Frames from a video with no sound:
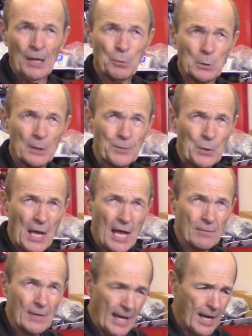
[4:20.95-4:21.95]
Well, if you
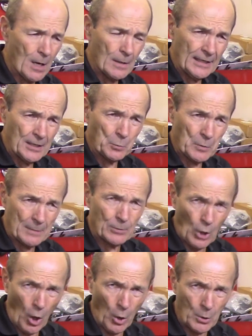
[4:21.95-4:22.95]
have air in a
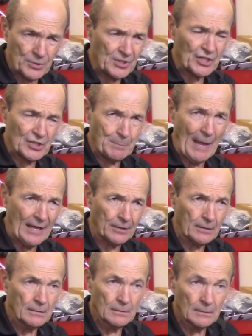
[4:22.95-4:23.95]
rubber hose expanded,